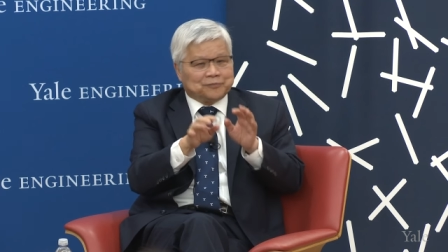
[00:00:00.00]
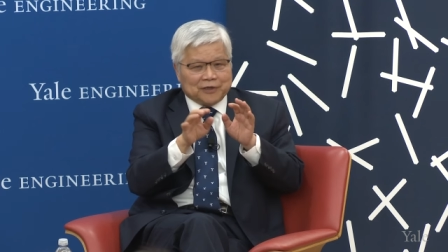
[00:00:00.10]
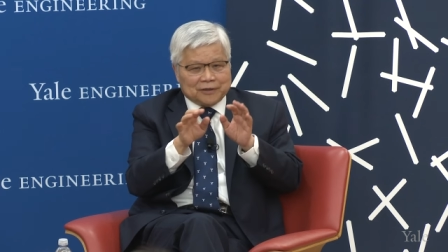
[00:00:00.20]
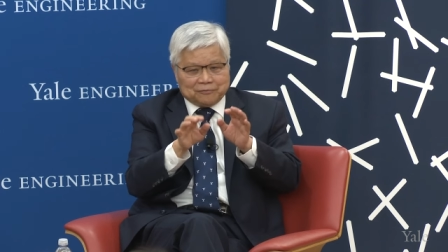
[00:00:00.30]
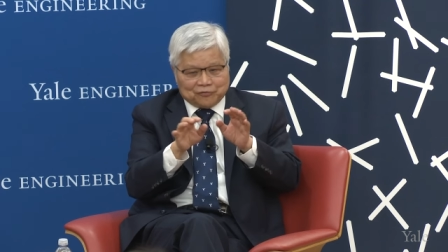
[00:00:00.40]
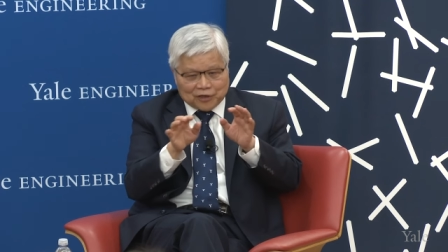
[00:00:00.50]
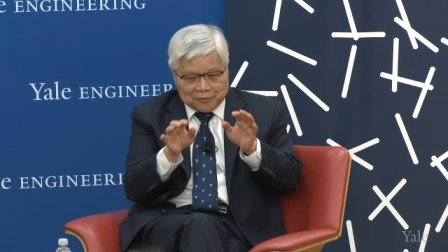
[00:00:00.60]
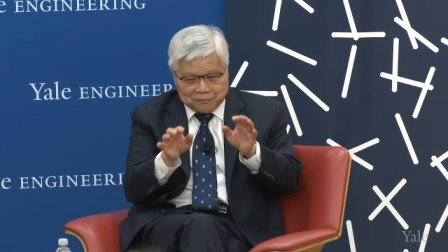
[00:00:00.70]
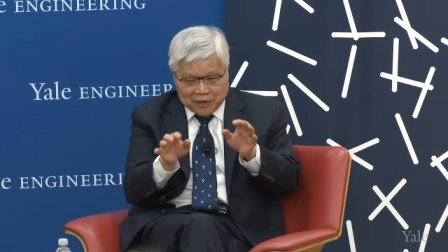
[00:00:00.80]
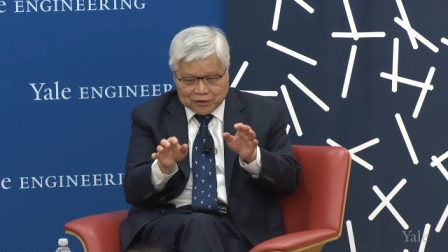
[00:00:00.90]
be
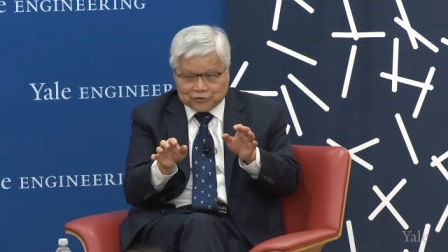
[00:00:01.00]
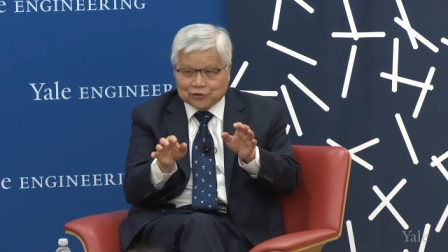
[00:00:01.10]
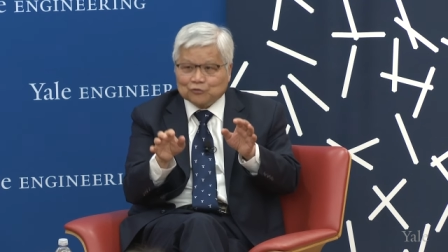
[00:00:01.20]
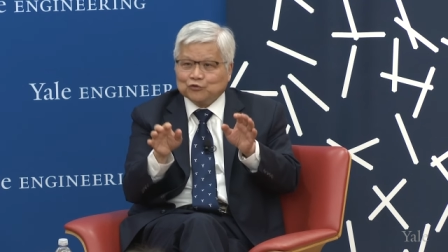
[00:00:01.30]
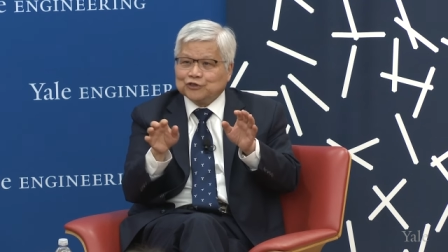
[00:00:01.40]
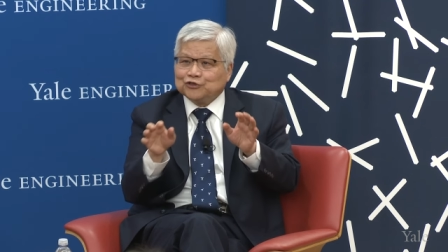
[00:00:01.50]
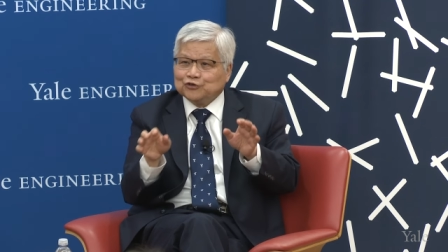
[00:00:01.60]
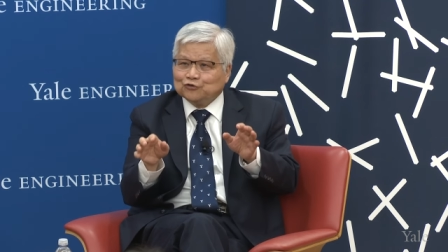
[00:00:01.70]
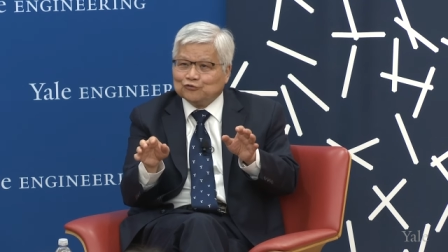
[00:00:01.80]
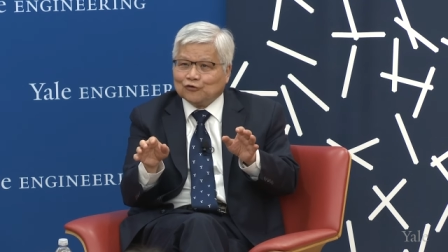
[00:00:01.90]
very patient with
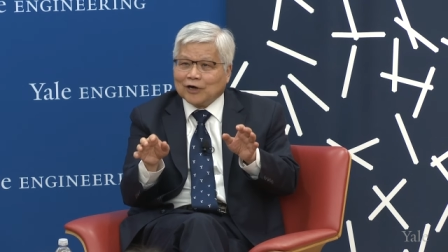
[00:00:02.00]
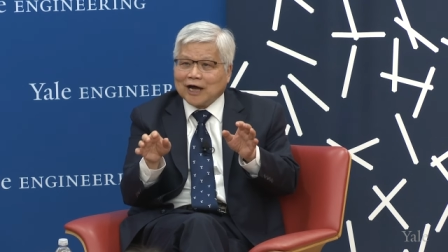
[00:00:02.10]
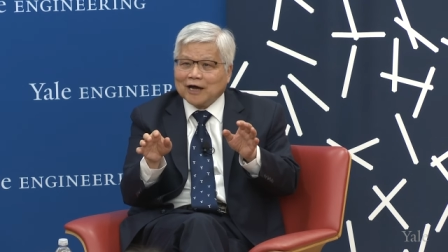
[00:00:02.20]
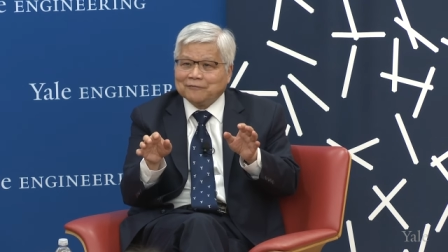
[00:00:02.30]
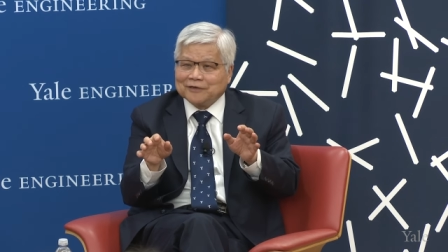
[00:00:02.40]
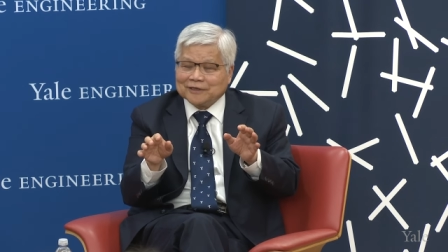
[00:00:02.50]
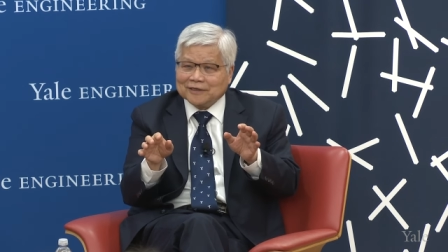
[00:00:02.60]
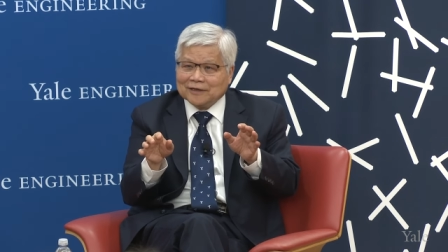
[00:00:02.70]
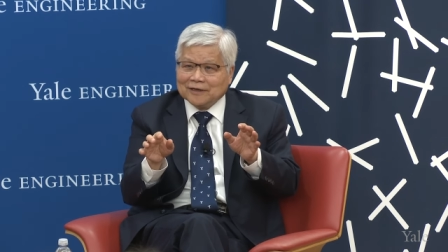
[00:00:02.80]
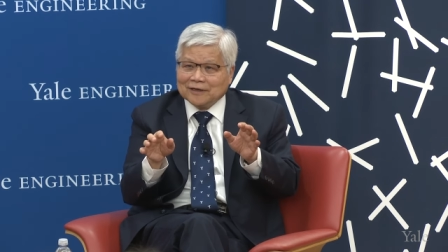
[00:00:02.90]
you for half a,
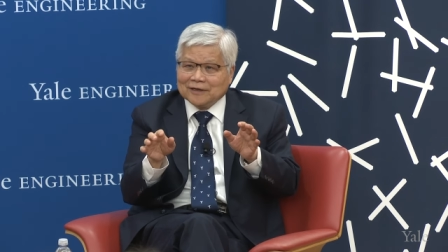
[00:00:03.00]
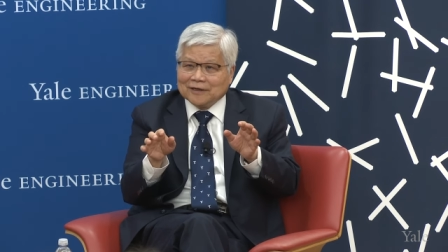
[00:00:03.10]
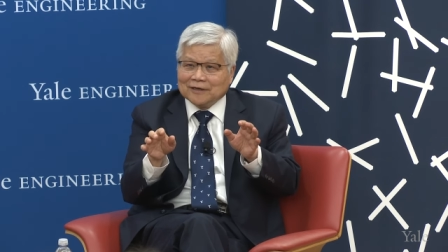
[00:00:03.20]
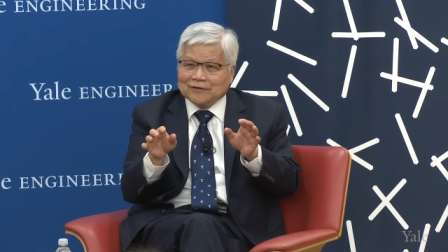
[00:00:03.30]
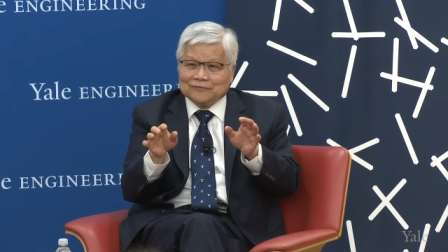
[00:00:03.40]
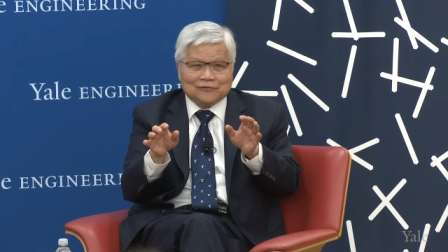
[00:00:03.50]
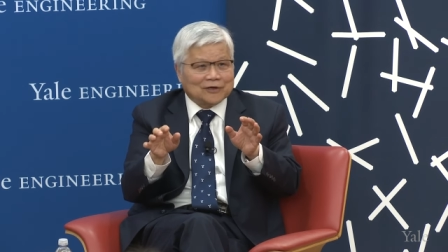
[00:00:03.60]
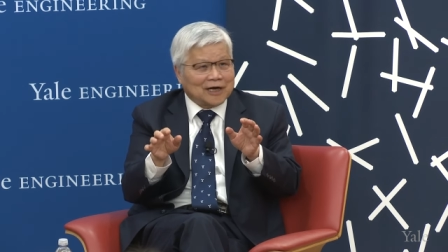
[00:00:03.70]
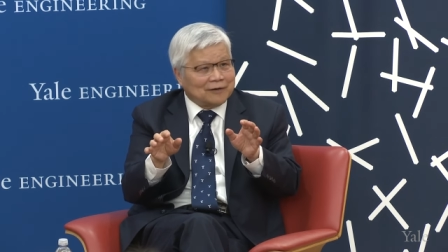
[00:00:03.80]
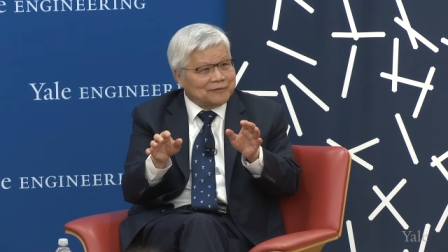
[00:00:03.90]

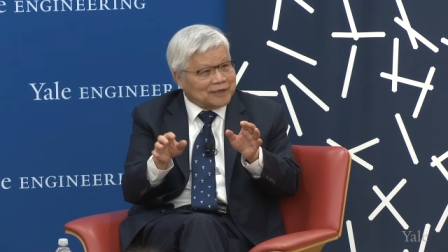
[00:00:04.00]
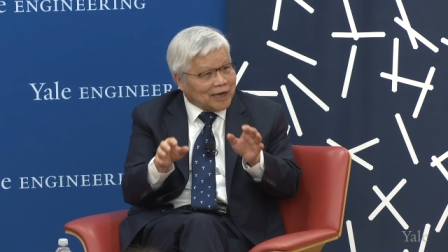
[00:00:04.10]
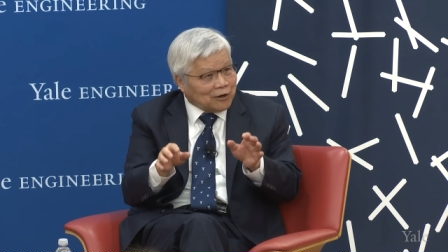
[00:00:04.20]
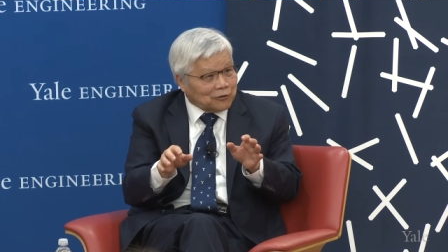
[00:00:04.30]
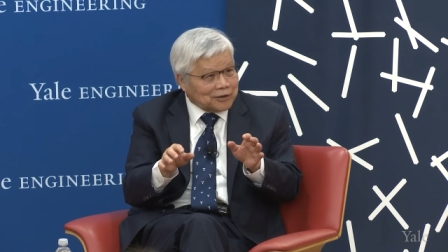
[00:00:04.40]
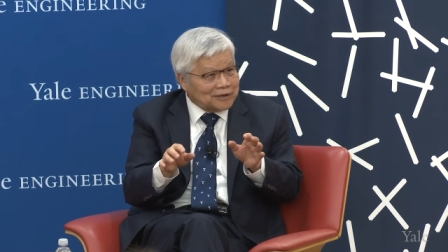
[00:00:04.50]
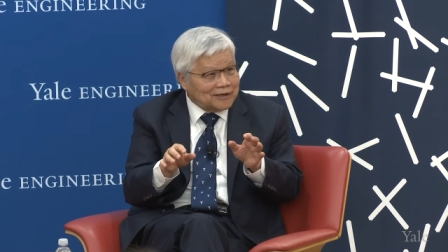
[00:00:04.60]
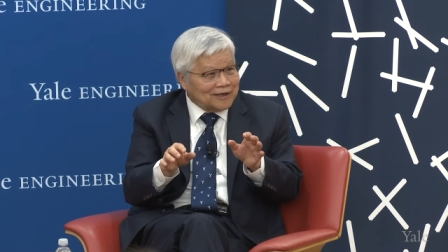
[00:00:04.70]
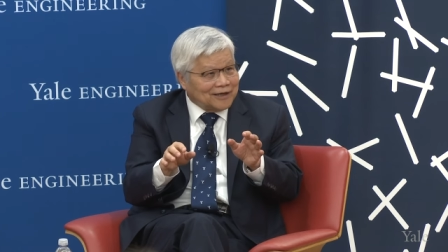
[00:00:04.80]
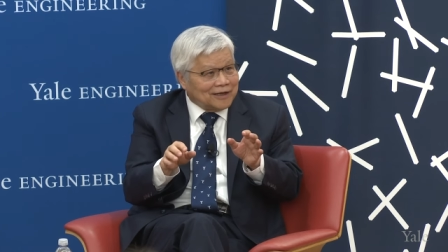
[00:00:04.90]
for half an hour,
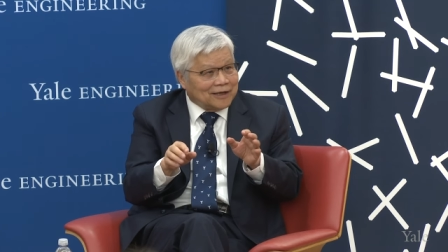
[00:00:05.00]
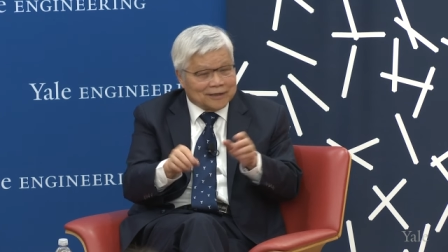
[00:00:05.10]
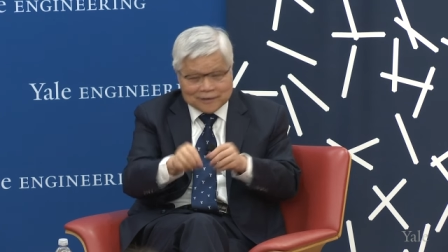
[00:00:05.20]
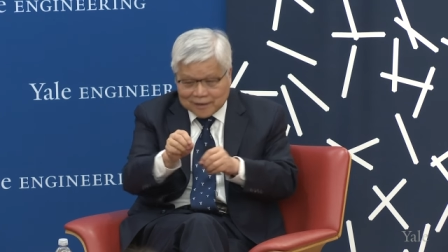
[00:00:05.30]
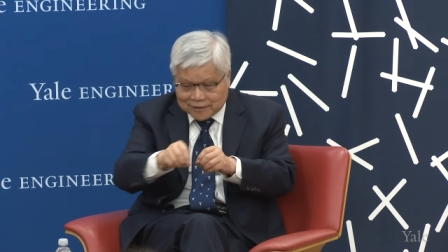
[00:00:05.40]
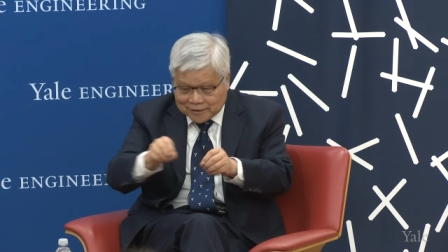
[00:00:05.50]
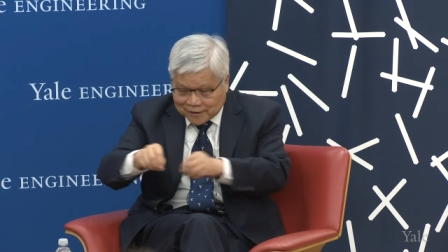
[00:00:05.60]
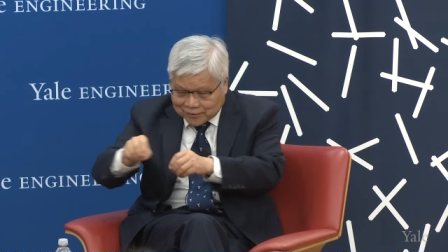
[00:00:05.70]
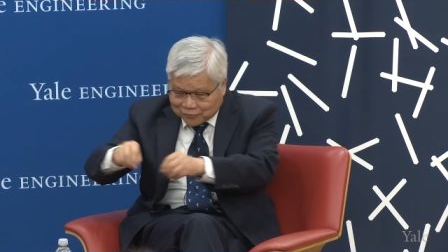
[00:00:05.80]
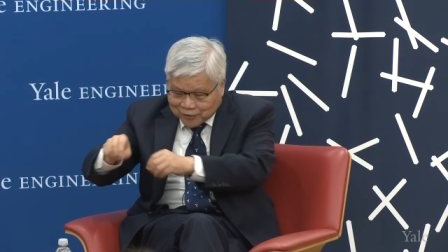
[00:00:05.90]
and then
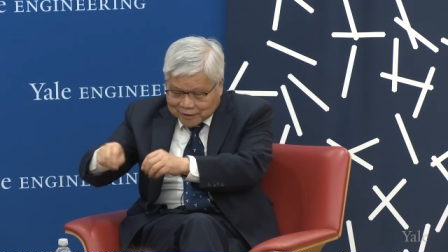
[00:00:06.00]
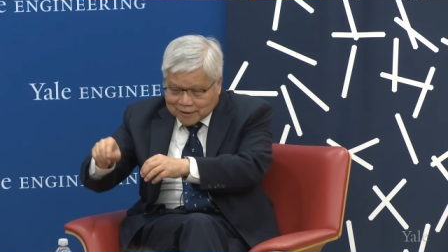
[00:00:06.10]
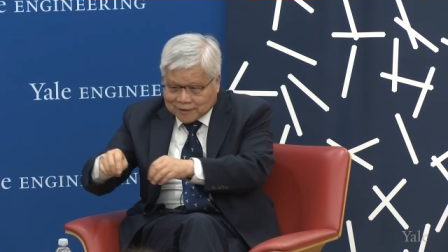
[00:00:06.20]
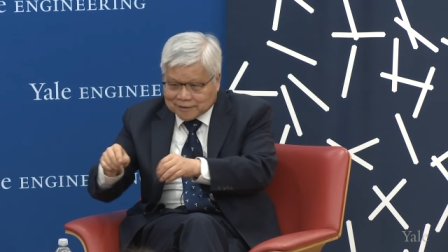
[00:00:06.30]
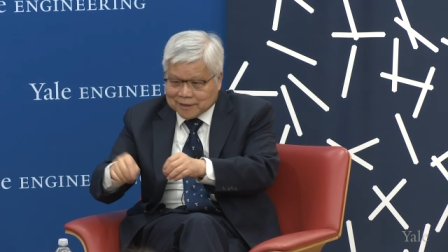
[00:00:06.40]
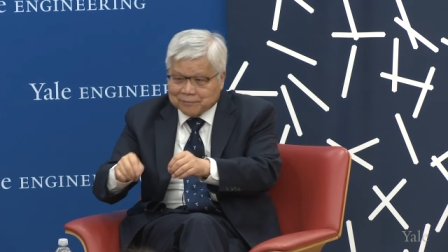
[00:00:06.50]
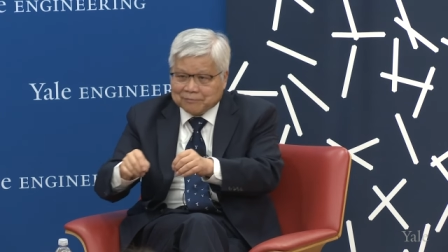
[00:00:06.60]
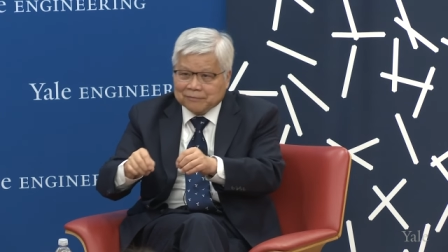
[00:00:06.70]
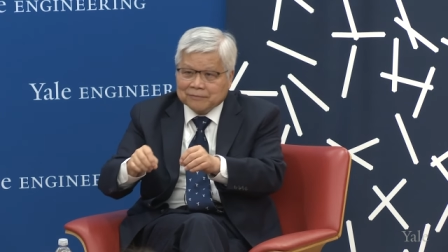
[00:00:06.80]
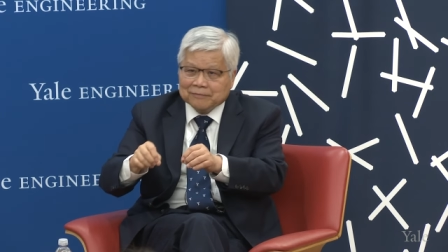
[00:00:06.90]
uh, write down
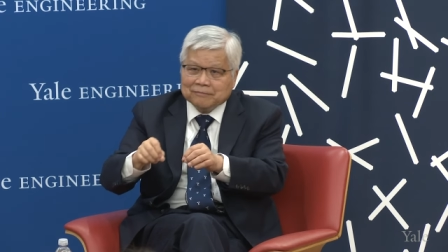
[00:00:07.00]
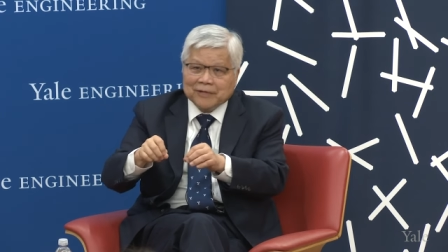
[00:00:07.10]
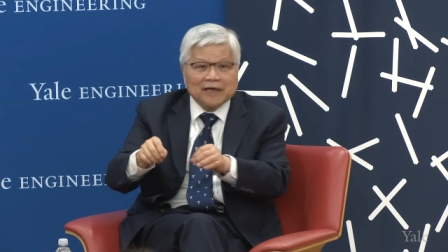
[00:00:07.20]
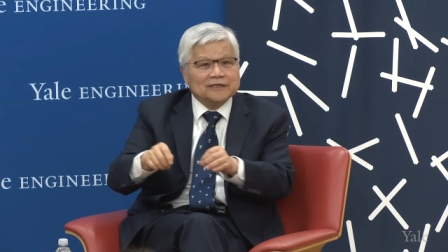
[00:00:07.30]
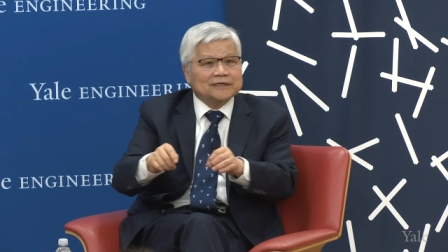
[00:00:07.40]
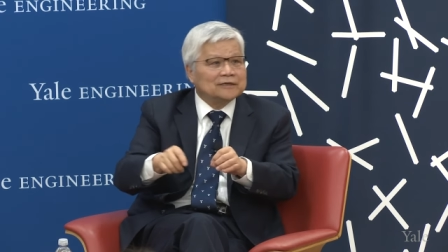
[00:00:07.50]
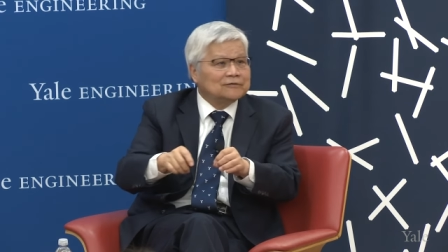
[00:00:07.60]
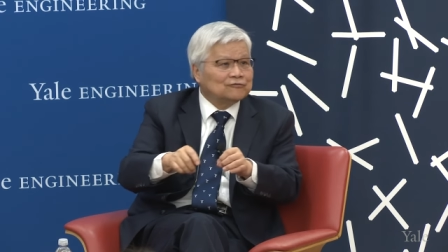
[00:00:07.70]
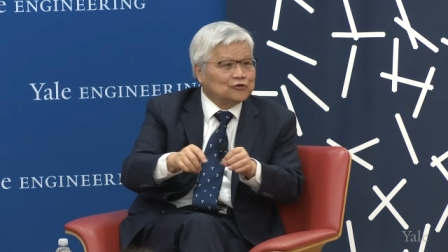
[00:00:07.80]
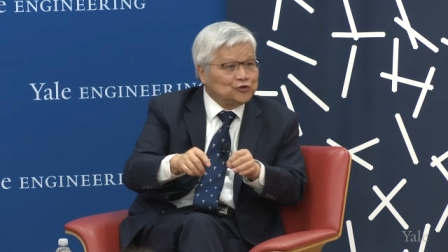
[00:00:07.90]
some
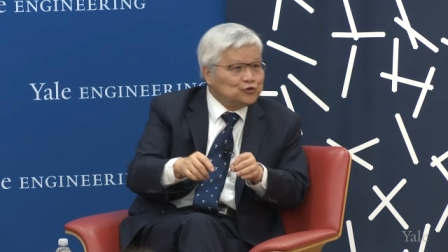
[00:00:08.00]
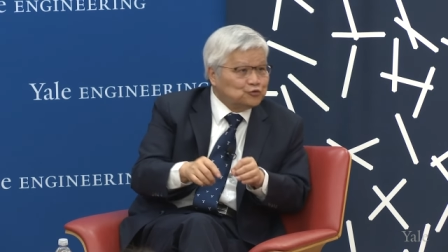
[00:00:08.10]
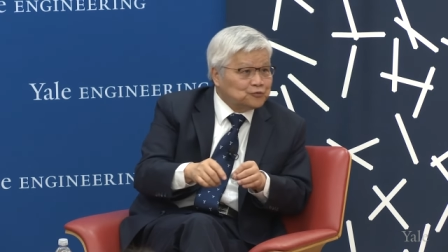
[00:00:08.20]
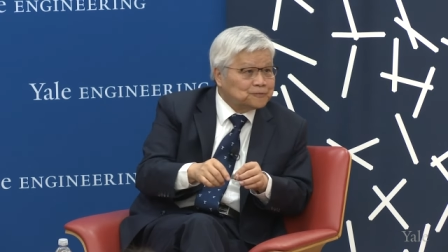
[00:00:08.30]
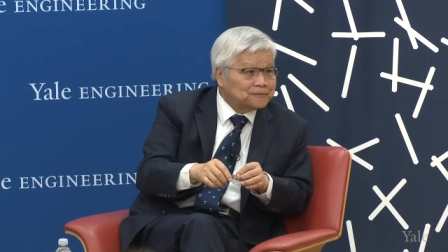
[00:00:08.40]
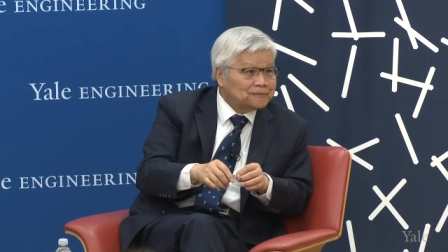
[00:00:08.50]
medicine for you.